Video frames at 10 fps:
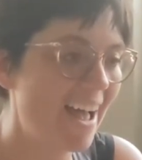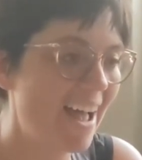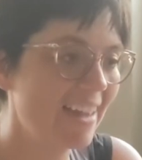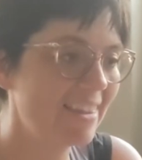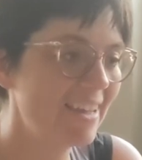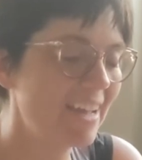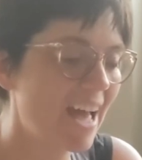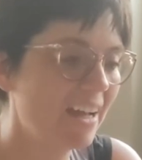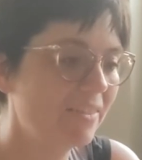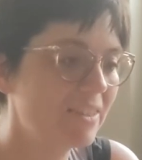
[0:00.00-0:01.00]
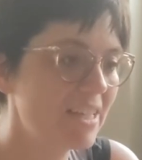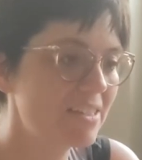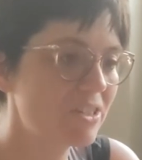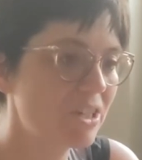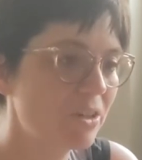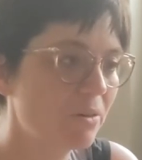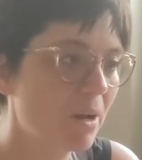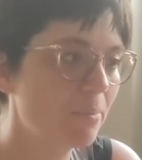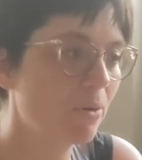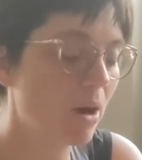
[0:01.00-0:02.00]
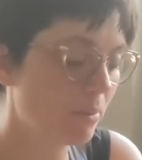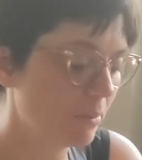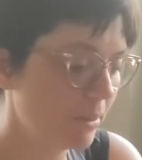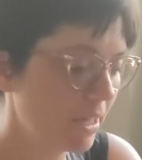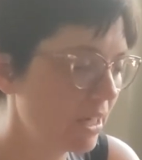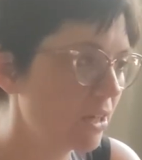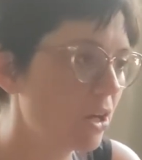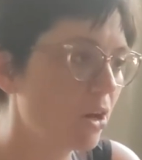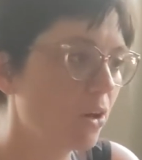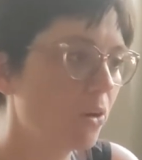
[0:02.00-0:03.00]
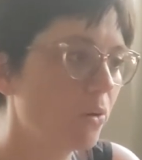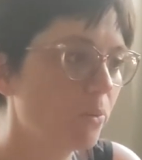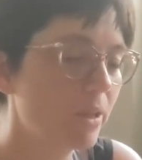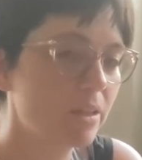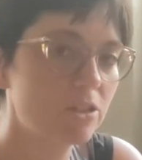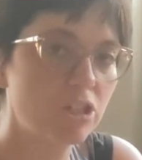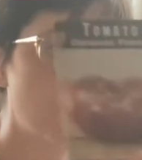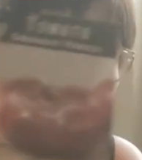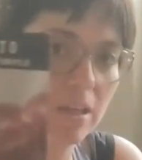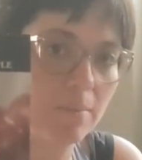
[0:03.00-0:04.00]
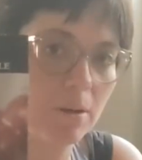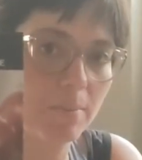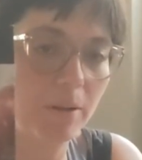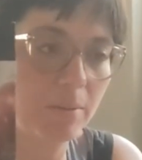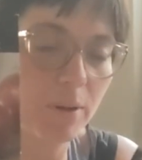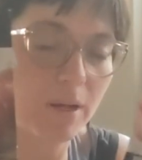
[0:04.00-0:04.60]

I think out of these two, I'm probably gonna go with Cherokee Purple and